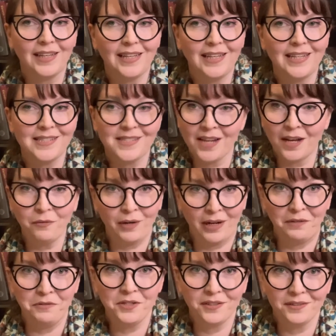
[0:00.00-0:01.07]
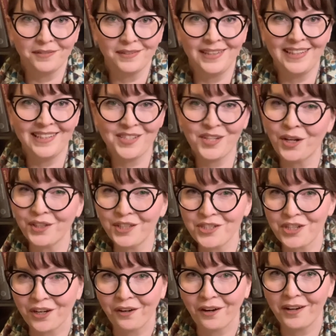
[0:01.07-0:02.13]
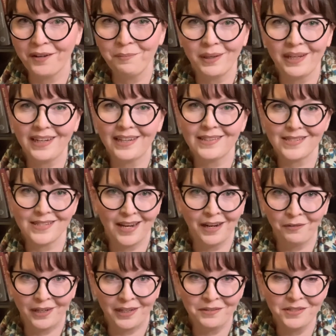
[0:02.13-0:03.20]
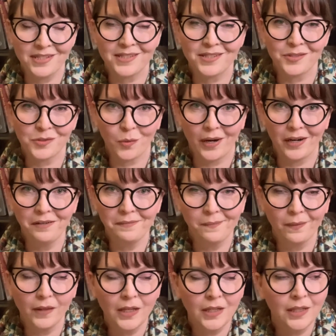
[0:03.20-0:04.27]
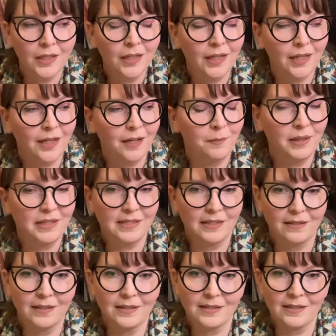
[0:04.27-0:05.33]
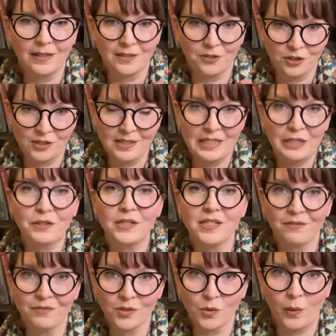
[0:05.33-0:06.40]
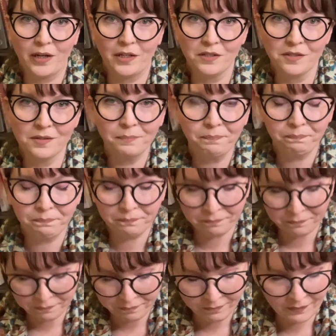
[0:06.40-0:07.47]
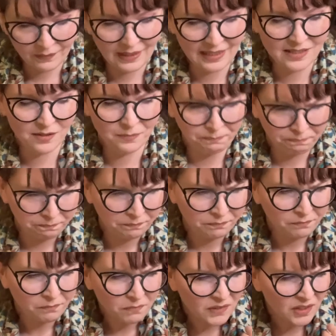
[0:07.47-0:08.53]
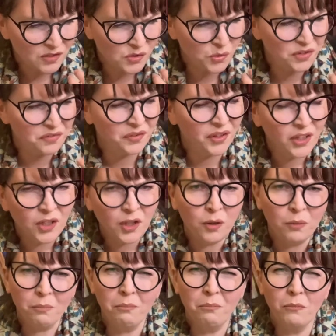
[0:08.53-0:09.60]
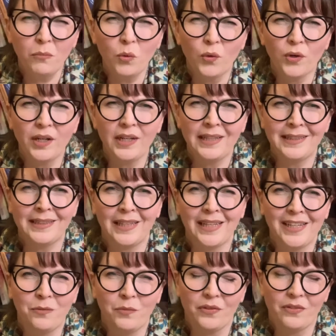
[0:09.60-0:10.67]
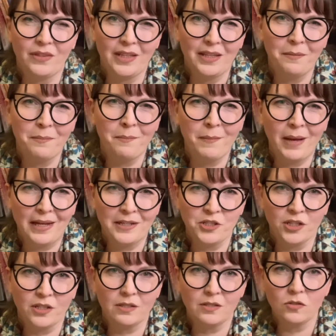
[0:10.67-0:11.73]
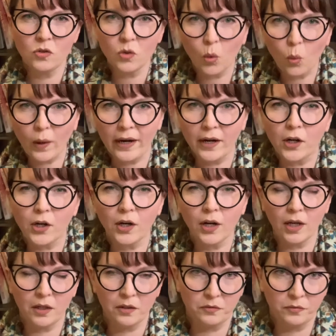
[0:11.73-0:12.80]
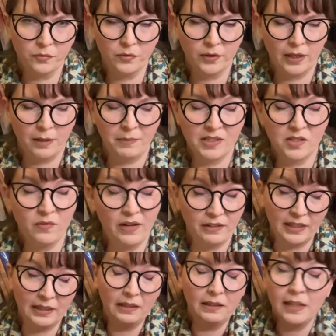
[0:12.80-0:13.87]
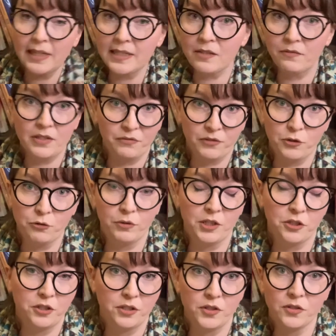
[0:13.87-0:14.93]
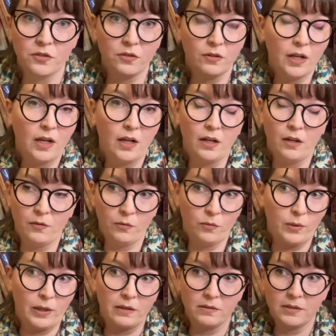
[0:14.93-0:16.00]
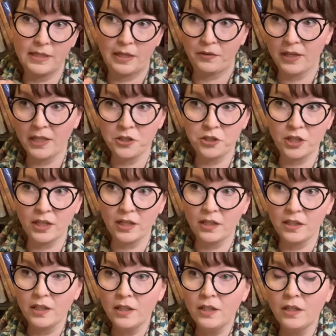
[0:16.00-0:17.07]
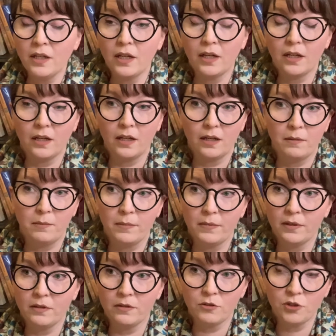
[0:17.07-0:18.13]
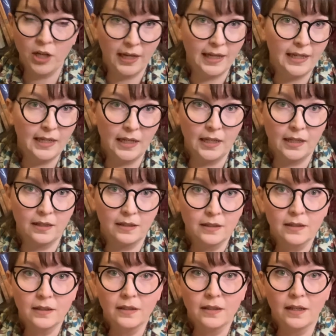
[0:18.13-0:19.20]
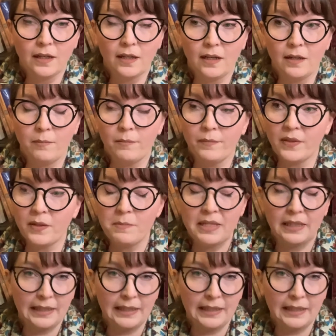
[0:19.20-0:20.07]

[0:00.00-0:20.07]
is not round. It's called a chakra, but it's not round. It's a square. It's actually a series of squares that's sort of more in line with the magic square of that's found in lots of different traditions throughout South Asia, China, the Middle